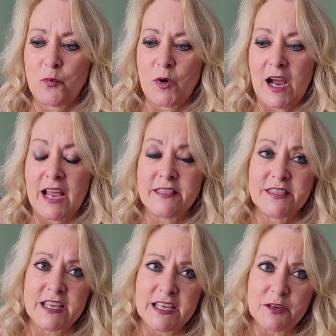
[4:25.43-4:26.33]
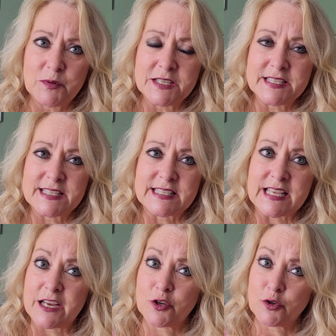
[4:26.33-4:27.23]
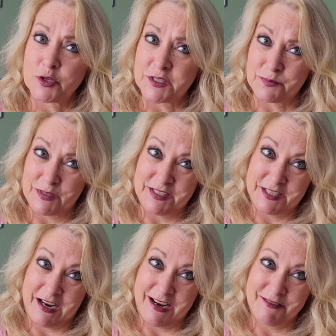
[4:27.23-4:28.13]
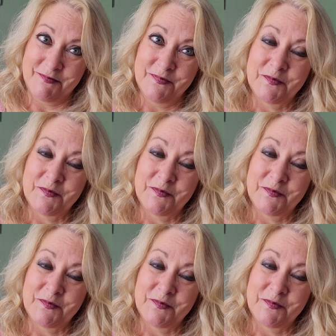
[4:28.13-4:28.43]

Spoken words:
I think it was at Christmas time,